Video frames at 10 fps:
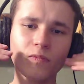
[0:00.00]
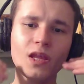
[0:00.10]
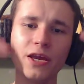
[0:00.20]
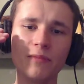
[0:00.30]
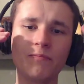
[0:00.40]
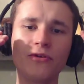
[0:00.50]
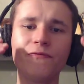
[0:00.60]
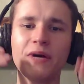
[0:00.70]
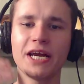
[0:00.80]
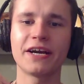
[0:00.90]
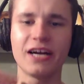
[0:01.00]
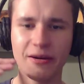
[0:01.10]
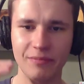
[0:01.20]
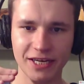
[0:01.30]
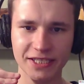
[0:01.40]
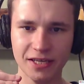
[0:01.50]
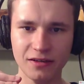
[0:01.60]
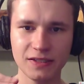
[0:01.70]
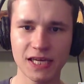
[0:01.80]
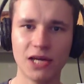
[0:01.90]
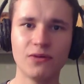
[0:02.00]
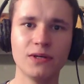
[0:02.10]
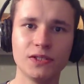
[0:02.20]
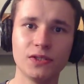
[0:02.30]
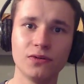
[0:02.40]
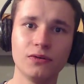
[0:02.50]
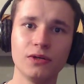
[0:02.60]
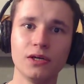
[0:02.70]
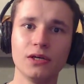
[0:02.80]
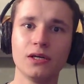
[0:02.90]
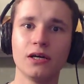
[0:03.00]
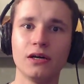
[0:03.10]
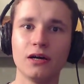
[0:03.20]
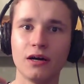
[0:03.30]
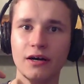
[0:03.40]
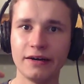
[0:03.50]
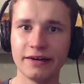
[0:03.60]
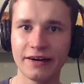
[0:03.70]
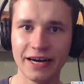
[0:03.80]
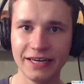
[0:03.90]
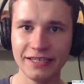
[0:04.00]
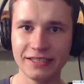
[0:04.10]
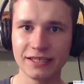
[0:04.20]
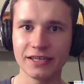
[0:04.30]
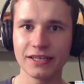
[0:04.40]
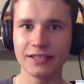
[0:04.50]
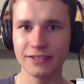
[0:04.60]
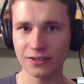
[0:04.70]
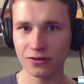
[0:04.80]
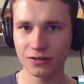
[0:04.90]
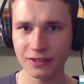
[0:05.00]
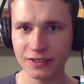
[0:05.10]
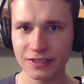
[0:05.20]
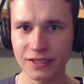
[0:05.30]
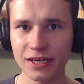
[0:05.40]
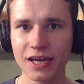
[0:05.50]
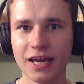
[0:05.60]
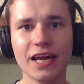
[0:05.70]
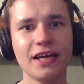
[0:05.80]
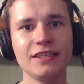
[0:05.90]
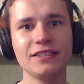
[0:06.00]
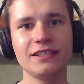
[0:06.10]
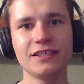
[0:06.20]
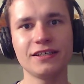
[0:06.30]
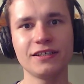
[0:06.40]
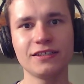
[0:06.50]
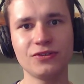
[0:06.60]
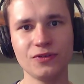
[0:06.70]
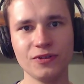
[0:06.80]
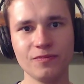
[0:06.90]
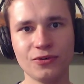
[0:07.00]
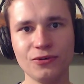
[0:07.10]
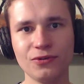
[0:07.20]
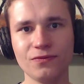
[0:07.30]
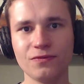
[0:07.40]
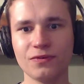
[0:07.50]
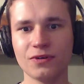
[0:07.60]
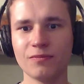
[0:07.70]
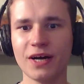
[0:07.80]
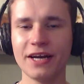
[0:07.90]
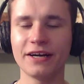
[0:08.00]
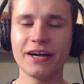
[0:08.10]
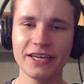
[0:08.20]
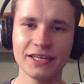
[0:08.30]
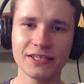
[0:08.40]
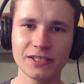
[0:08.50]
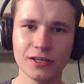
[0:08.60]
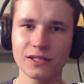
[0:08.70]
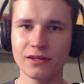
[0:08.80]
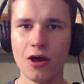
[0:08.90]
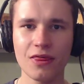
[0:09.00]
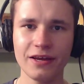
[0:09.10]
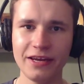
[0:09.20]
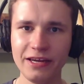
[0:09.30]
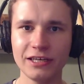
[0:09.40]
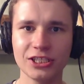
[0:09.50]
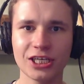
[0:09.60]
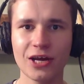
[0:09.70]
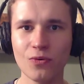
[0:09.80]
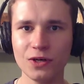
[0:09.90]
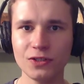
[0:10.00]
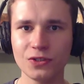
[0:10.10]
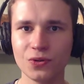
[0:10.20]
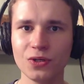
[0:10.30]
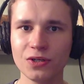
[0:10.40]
improve my rhyming skills I want to uh, write songs and uh, to improve my writing songs on the English I want to